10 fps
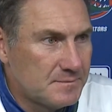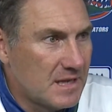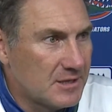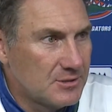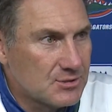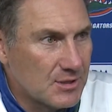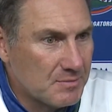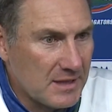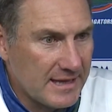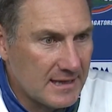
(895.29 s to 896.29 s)
get used to it,
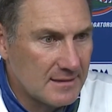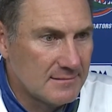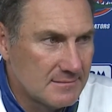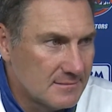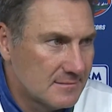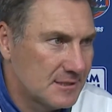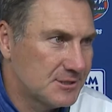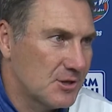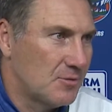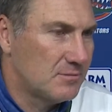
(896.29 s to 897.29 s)
play it, and
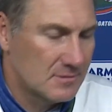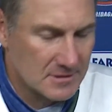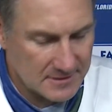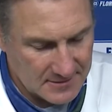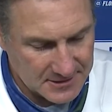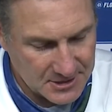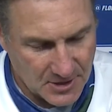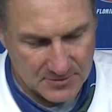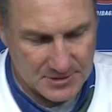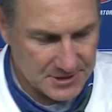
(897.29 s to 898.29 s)
let's
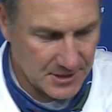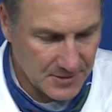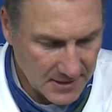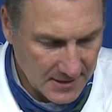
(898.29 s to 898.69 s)
go. So